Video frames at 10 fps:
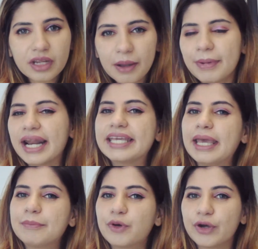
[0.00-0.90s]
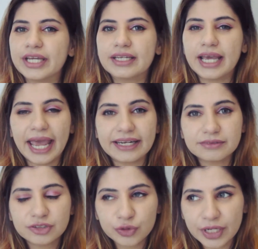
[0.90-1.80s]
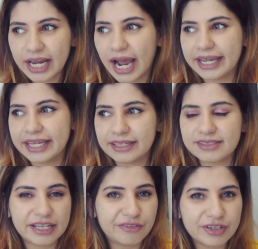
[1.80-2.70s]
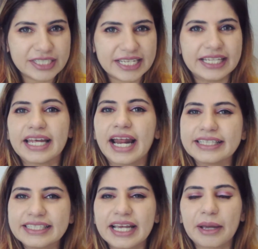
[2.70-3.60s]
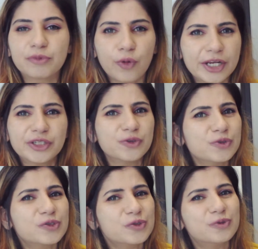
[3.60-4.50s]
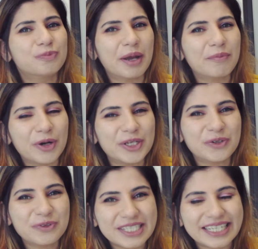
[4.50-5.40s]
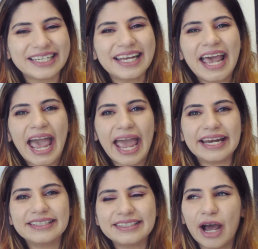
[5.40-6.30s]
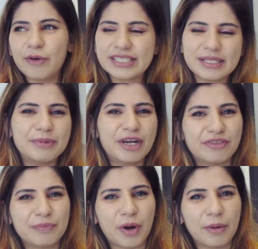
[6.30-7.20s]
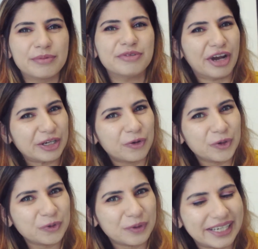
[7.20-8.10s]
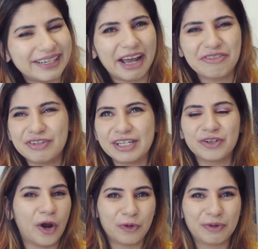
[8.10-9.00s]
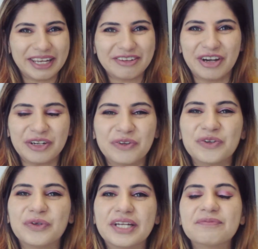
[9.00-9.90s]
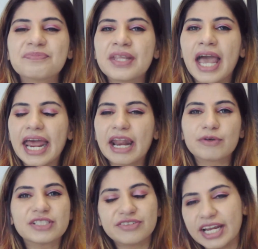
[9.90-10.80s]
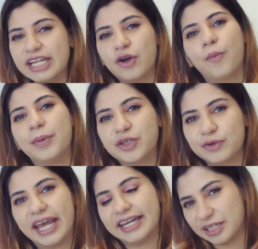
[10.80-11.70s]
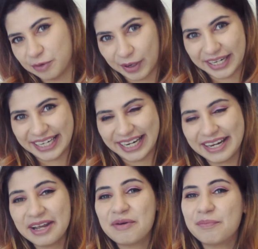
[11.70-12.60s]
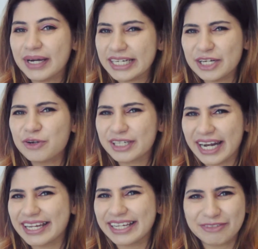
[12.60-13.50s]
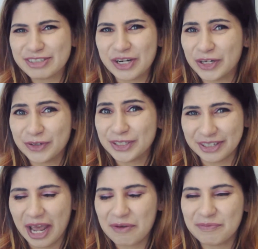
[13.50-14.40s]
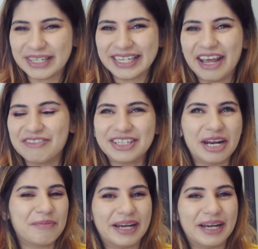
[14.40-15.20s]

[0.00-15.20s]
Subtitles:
but I kept going, and today I can safely say that I think I'm quite used to my morning routine, and now it's a bit of a problem if I don't do it. I feel not okay if I don't do it. And I was really hoping to get here one day, but it looked like it was not going to happen. Every time